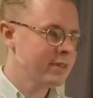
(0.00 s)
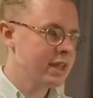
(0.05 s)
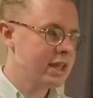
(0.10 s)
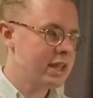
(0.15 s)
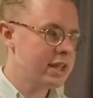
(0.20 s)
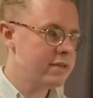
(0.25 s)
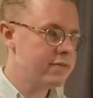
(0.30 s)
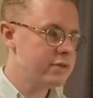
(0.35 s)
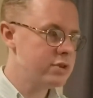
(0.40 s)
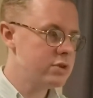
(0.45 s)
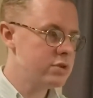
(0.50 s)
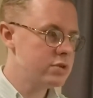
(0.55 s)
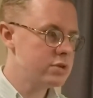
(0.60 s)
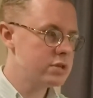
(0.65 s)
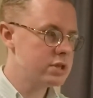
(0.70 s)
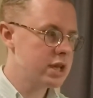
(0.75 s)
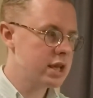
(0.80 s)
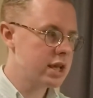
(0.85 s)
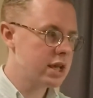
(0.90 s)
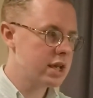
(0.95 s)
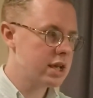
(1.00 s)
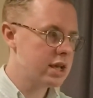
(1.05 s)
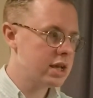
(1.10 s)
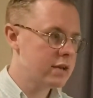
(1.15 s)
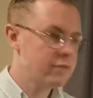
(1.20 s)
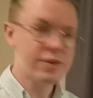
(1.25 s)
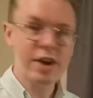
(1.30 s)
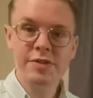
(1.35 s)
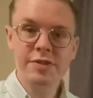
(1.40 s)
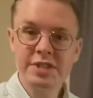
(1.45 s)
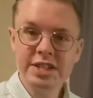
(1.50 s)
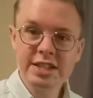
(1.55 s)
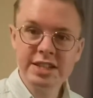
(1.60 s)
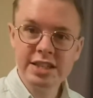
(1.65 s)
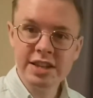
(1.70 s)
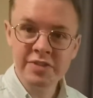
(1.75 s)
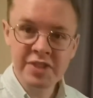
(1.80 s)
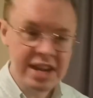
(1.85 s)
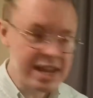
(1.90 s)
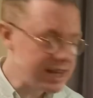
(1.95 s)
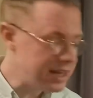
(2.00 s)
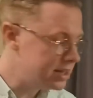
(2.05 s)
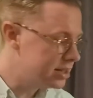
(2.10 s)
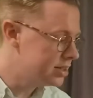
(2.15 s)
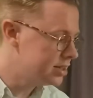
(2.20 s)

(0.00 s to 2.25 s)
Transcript: If you say 5, 6, 7, 8,